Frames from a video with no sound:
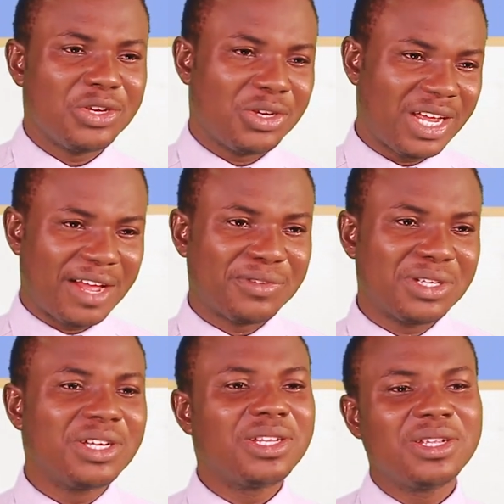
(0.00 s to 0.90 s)
good
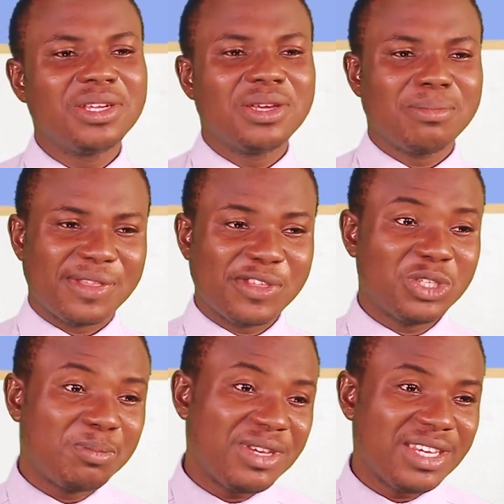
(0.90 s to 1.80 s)
afternoon,
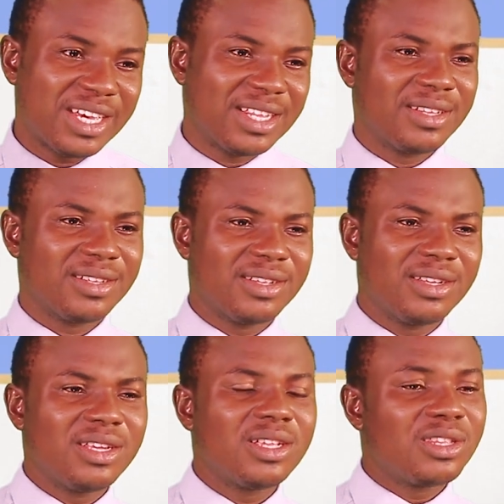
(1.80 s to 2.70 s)
Matthew speaking.
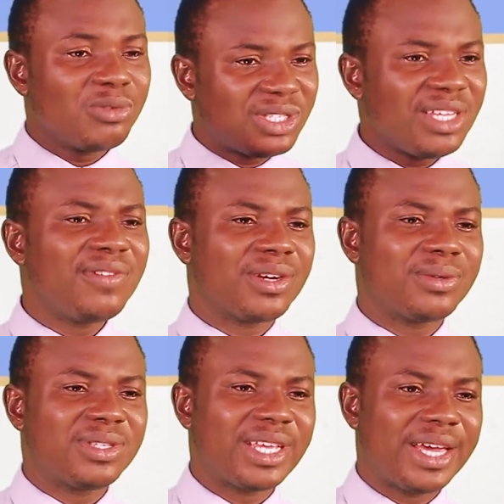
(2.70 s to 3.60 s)
The receiver
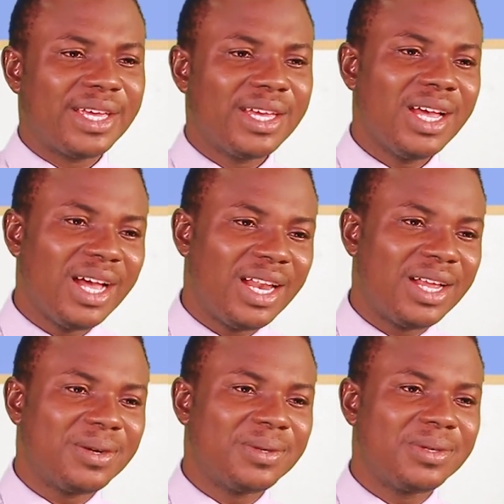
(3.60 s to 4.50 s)
could say,
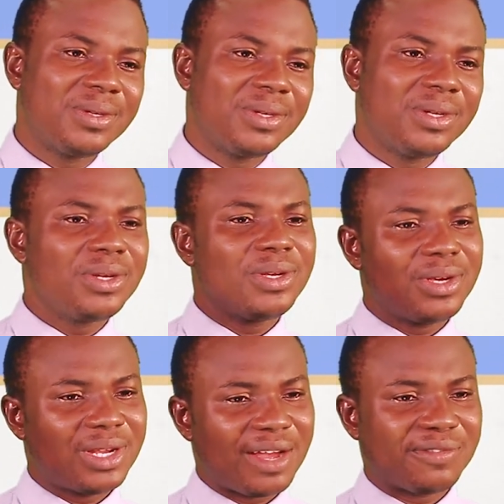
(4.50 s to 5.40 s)
Hello,
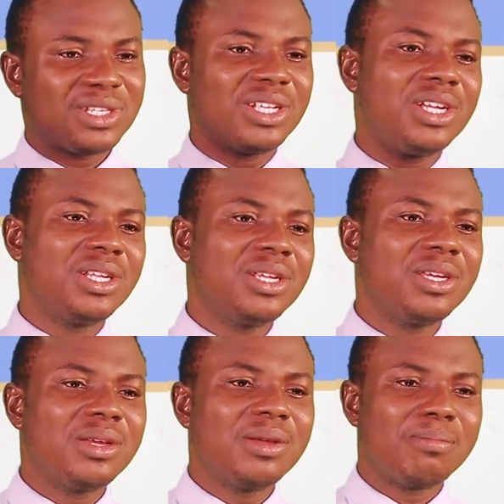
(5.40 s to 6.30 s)
good afternoon,
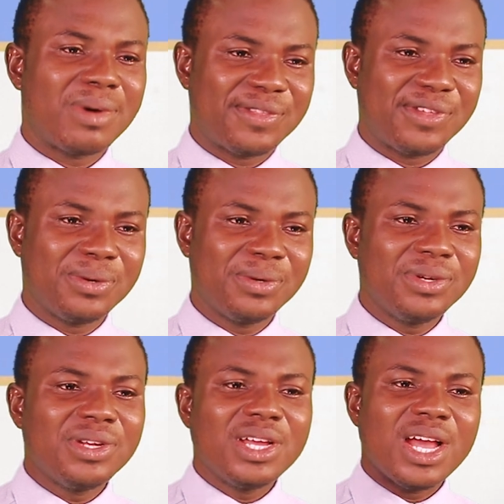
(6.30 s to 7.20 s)
Matthew.
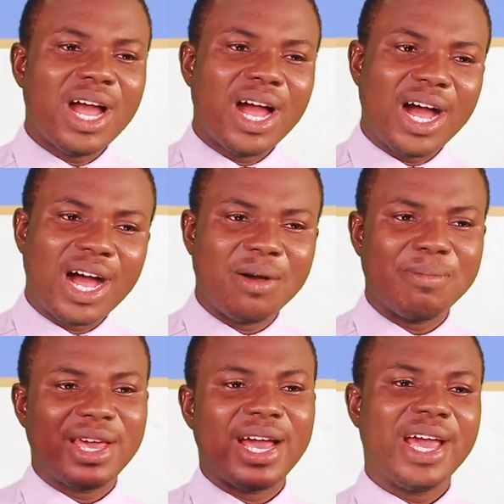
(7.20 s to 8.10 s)
How
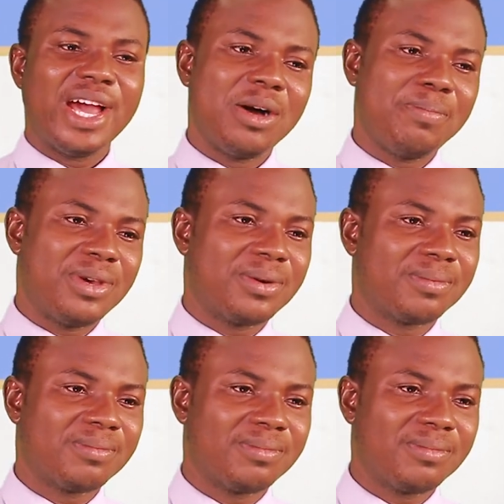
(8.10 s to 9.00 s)
may I help you?
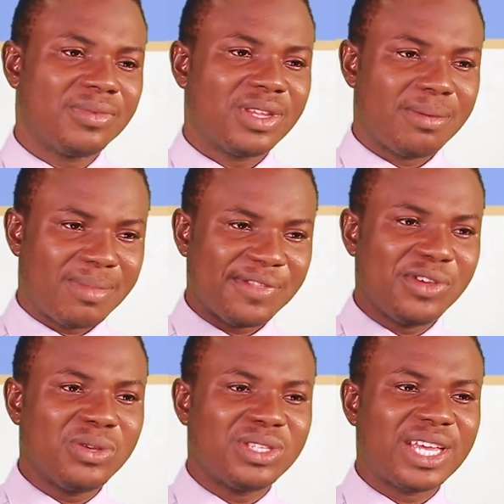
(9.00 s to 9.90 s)
And
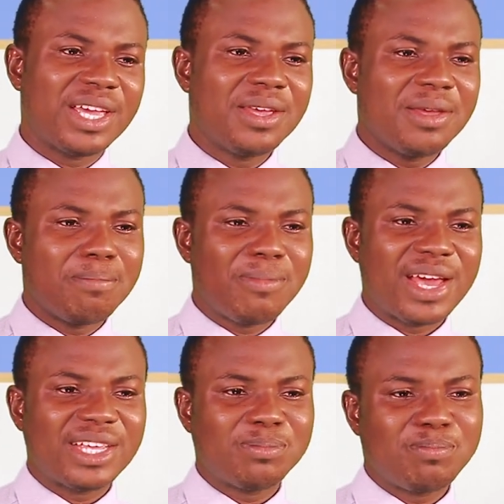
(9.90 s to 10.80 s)
Matthew could say,
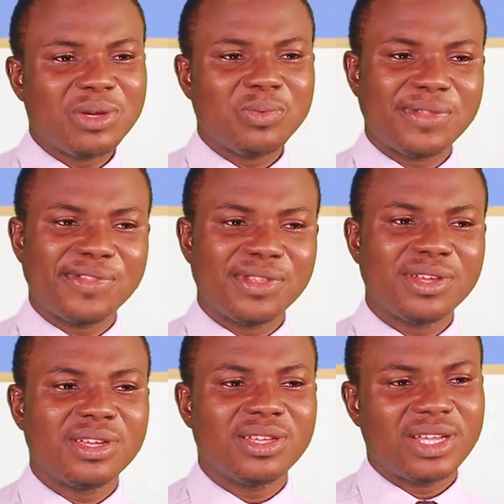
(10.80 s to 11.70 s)
May I speak with
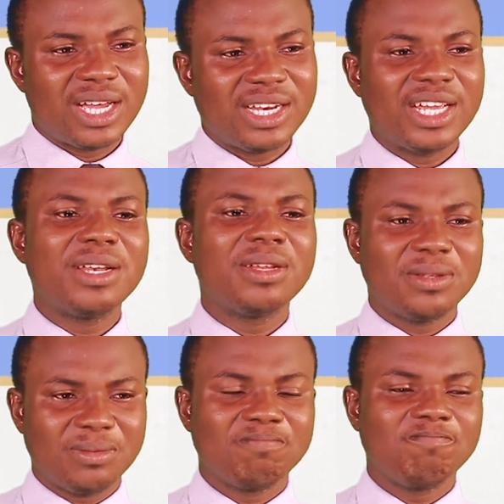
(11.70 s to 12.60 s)
And then
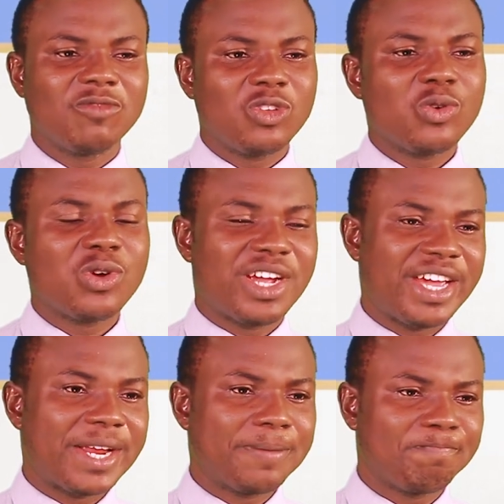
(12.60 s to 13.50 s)
go
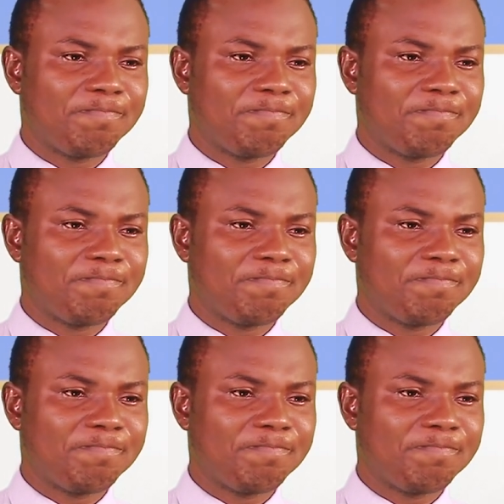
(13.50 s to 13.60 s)
ahead.